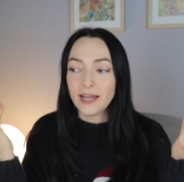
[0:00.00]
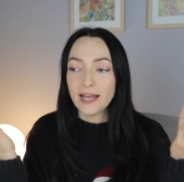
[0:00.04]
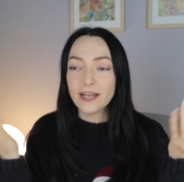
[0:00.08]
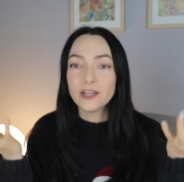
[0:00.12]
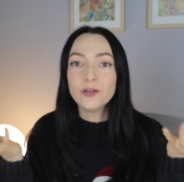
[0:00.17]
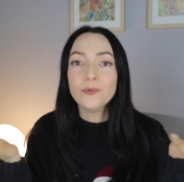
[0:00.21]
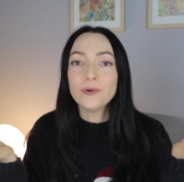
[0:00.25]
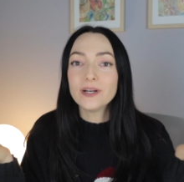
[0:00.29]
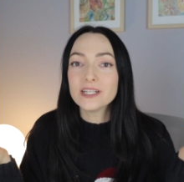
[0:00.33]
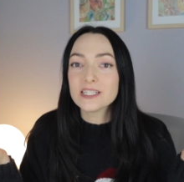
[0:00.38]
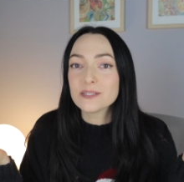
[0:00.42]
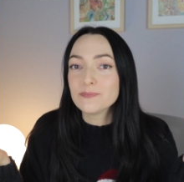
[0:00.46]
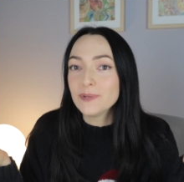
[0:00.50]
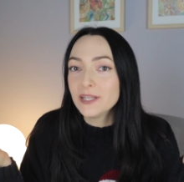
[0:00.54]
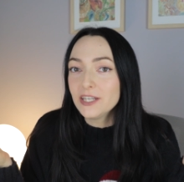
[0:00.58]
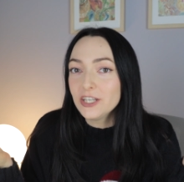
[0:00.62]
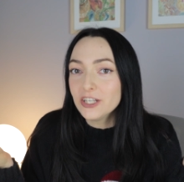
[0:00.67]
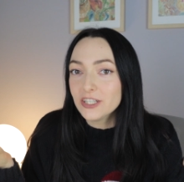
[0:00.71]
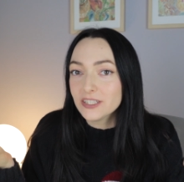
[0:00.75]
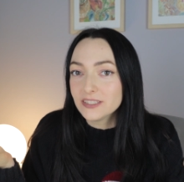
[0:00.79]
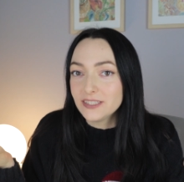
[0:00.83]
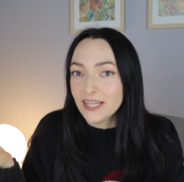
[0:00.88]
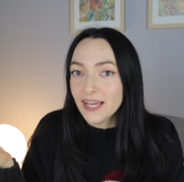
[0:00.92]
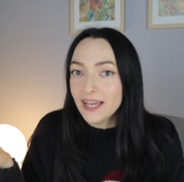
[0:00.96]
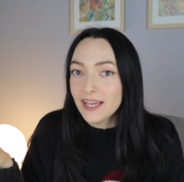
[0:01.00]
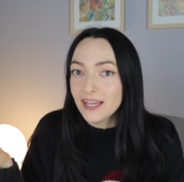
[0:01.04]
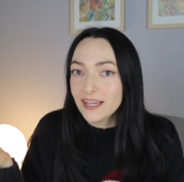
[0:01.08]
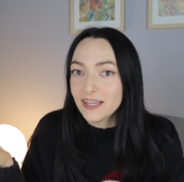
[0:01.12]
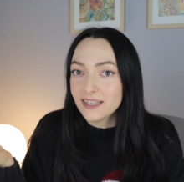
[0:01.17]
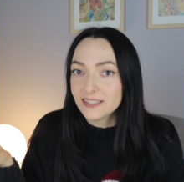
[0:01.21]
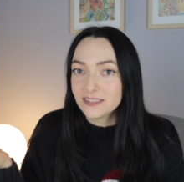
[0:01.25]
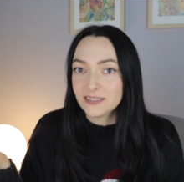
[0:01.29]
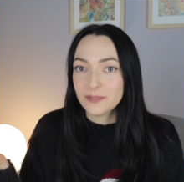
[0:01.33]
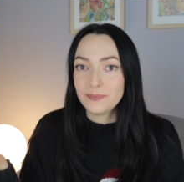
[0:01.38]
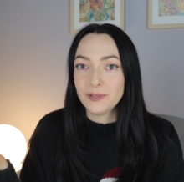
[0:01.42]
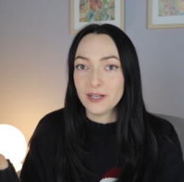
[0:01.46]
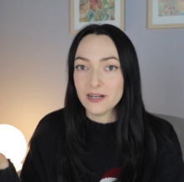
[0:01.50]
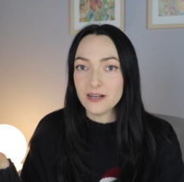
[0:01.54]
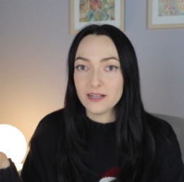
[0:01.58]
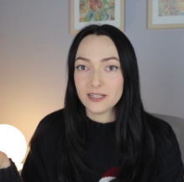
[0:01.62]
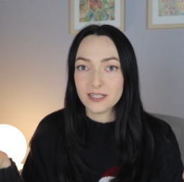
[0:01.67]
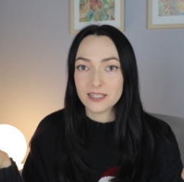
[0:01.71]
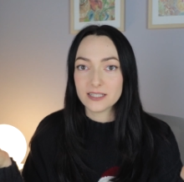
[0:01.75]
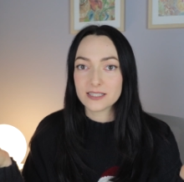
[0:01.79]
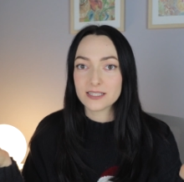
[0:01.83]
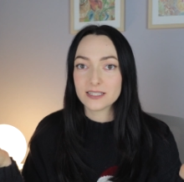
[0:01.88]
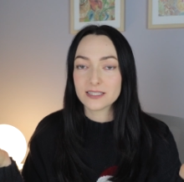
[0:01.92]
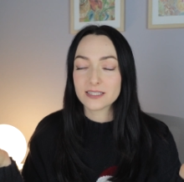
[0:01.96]
how you wanna spend your day, to be
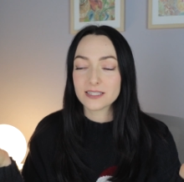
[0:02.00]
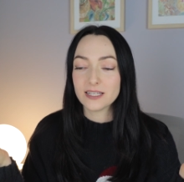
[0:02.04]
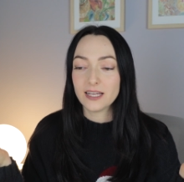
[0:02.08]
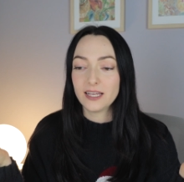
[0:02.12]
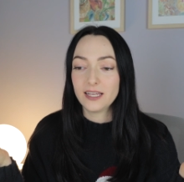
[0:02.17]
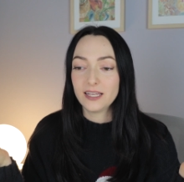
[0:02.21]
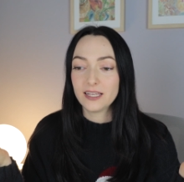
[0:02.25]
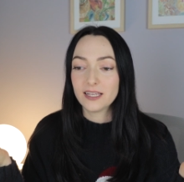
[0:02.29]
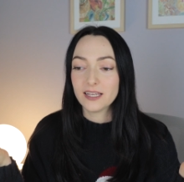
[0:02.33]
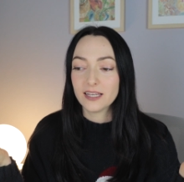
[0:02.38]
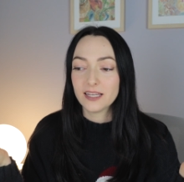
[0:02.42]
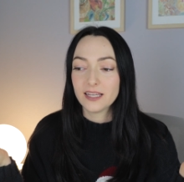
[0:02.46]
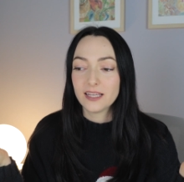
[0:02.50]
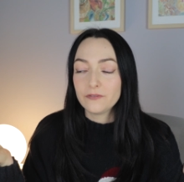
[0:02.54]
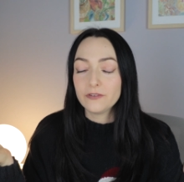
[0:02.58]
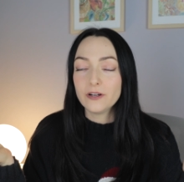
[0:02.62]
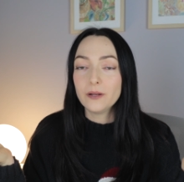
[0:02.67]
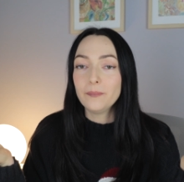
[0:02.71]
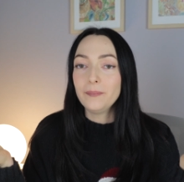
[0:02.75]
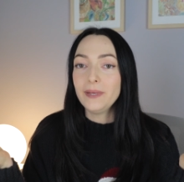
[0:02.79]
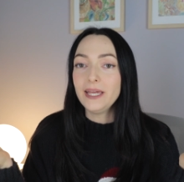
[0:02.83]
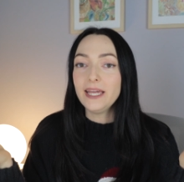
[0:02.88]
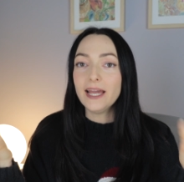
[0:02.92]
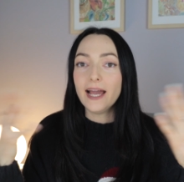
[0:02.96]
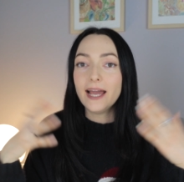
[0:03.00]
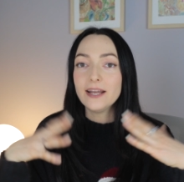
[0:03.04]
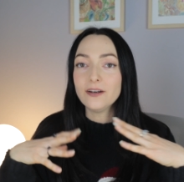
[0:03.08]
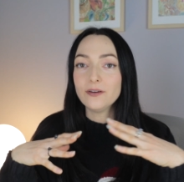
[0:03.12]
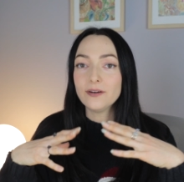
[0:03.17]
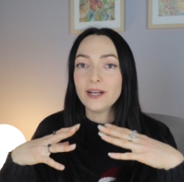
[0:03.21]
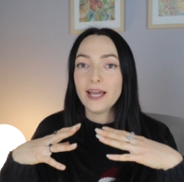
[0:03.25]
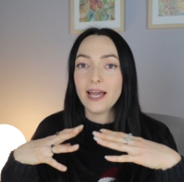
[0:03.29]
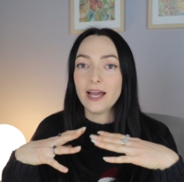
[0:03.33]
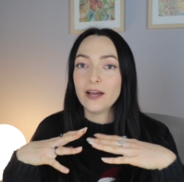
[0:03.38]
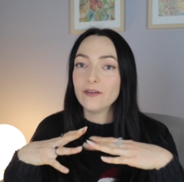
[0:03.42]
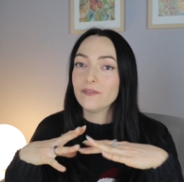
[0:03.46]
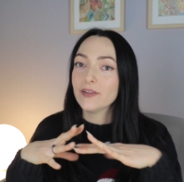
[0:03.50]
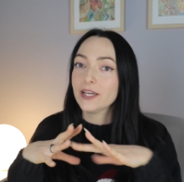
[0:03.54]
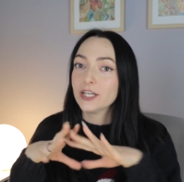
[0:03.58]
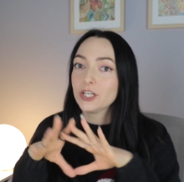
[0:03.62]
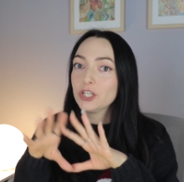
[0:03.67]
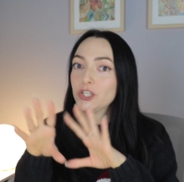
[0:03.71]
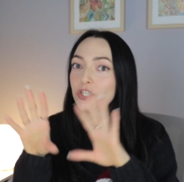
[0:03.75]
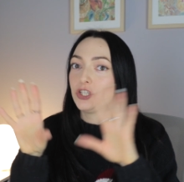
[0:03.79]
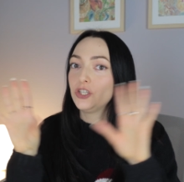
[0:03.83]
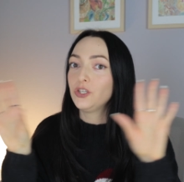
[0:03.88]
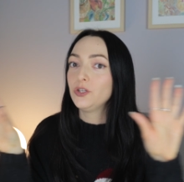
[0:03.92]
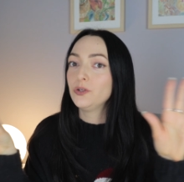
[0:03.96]
honest. It's like, for me, I don't have
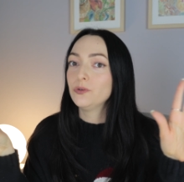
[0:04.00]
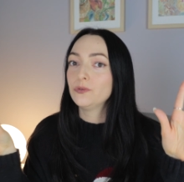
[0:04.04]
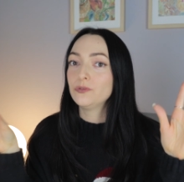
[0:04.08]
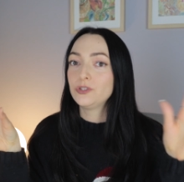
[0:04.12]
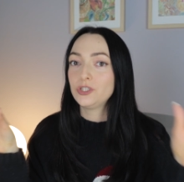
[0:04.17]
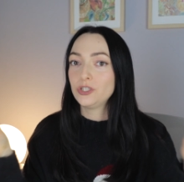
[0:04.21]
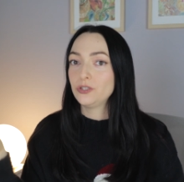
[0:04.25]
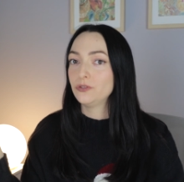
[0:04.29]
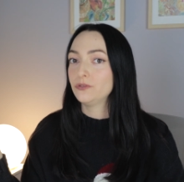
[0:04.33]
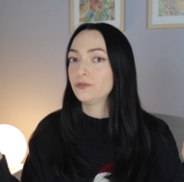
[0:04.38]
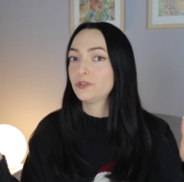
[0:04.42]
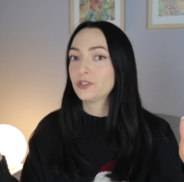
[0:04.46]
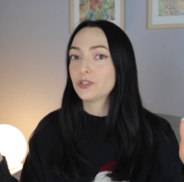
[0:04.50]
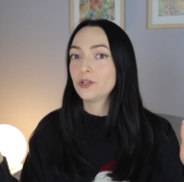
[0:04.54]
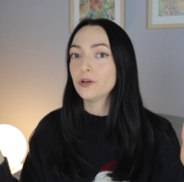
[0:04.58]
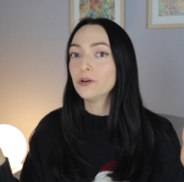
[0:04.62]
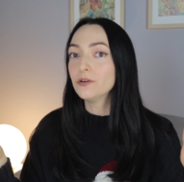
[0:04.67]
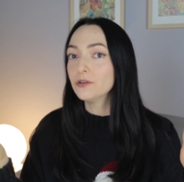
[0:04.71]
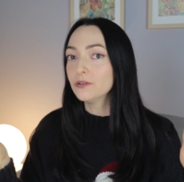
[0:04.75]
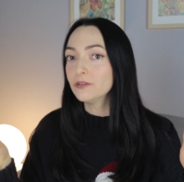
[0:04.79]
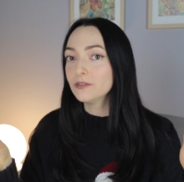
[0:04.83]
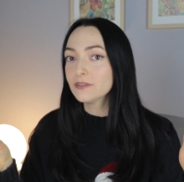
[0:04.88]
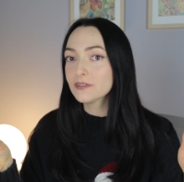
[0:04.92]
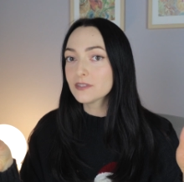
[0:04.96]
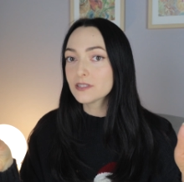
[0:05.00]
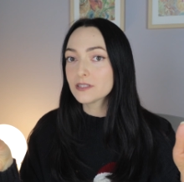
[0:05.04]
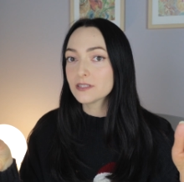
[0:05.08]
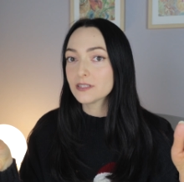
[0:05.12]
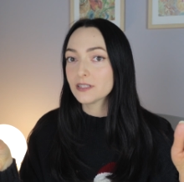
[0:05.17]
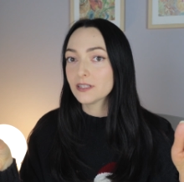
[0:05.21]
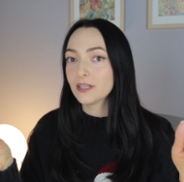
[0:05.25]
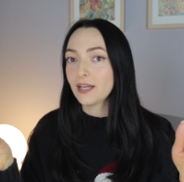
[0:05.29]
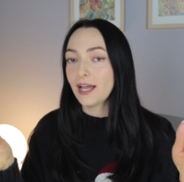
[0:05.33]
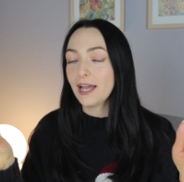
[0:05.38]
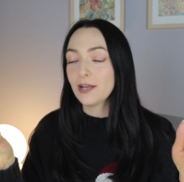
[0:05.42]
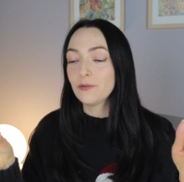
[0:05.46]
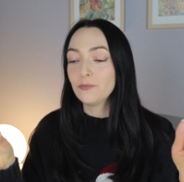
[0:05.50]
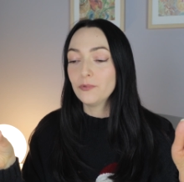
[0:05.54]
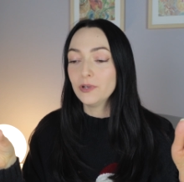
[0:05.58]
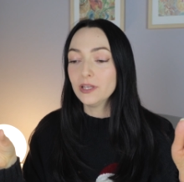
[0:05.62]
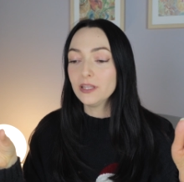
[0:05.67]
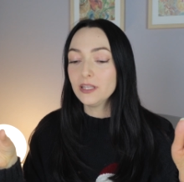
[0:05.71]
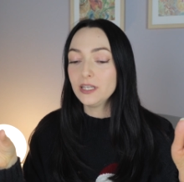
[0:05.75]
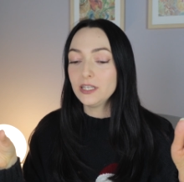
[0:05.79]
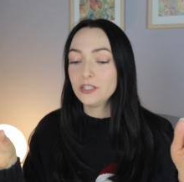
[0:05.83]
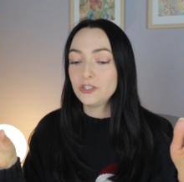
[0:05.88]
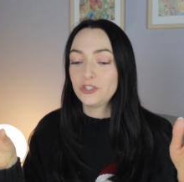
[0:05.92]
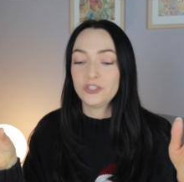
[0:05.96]
like huge, huge goals. I
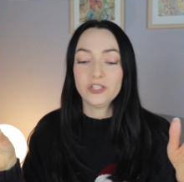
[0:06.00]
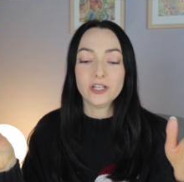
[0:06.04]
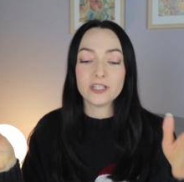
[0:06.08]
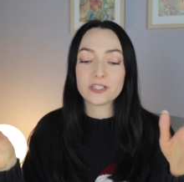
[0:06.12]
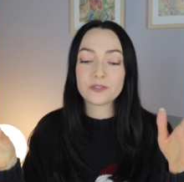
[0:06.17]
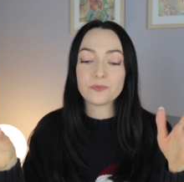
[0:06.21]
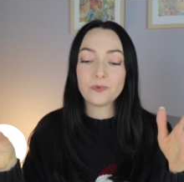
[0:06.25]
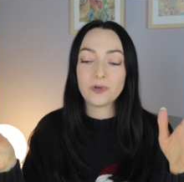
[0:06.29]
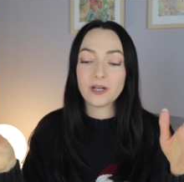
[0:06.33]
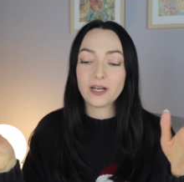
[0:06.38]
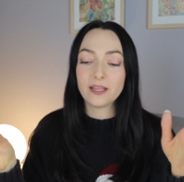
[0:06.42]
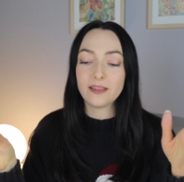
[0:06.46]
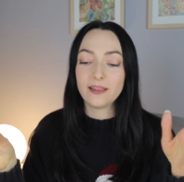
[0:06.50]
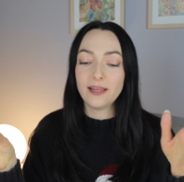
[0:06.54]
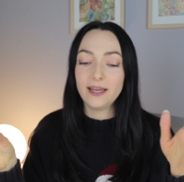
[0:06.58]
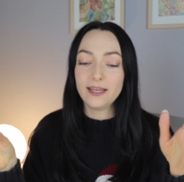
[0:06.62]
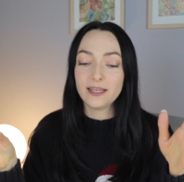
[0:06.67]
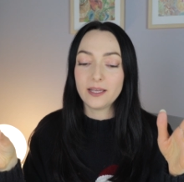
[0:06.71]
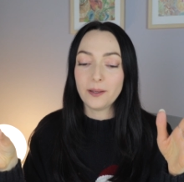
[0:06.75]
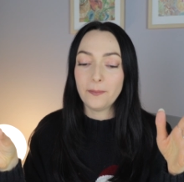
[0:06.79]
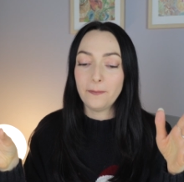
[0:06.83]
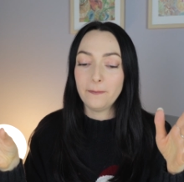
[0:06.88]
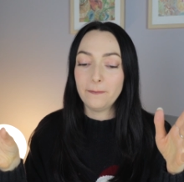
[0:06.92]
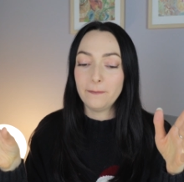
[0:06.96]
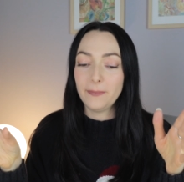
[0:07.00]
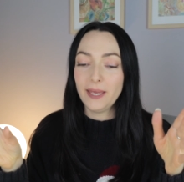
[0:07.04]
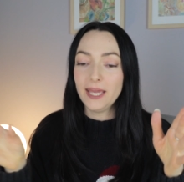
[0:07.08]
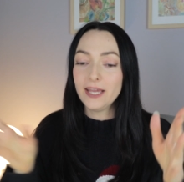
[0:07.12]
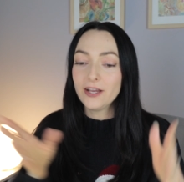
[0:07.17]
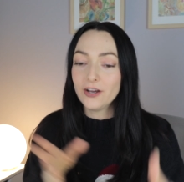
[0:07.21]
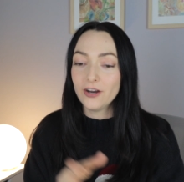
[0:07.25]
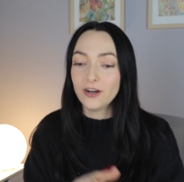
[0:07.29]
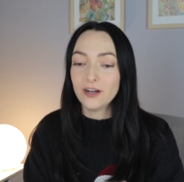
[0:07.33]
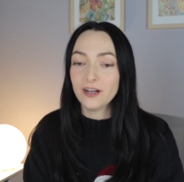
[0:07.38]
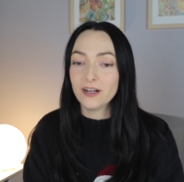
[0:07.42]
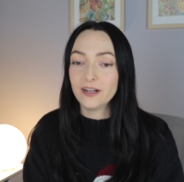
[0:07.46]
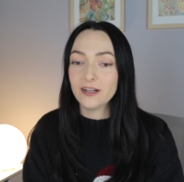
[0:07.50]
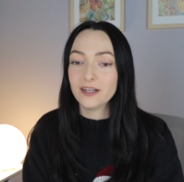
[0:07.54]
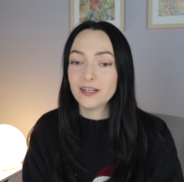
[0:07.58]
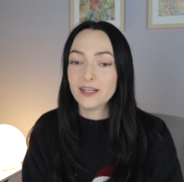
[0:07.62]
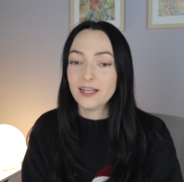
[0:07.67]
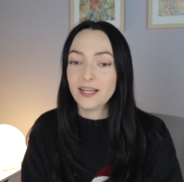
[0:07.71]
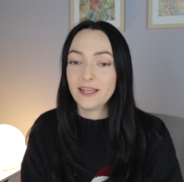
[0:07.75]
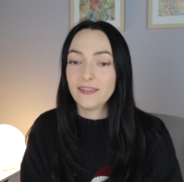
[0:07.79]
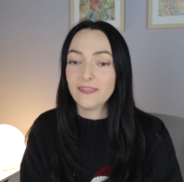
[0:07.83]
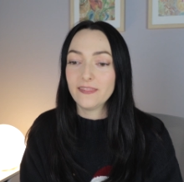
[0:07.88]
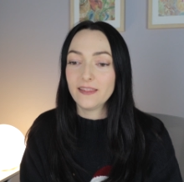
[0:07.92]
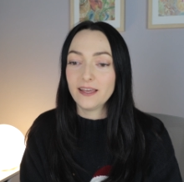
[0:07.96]
really just wanna like make
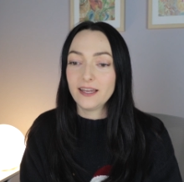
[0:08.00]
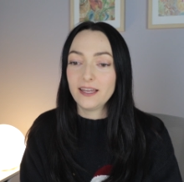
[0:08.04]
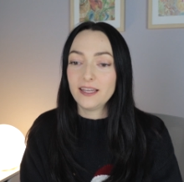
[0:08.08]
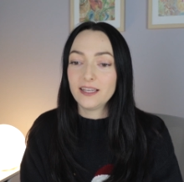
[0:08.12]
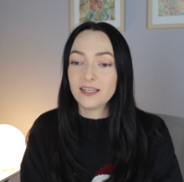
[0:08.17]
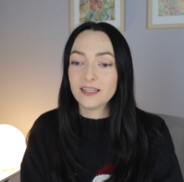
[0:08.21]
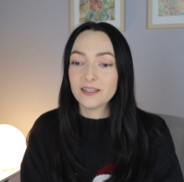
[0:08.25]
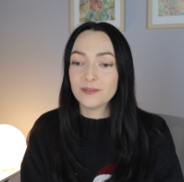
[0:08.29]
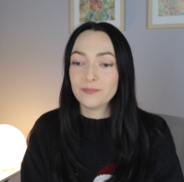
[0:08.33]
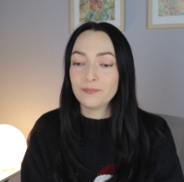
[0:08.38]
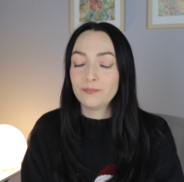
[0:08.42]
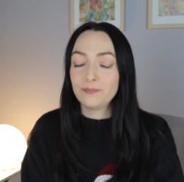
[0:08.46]
art and like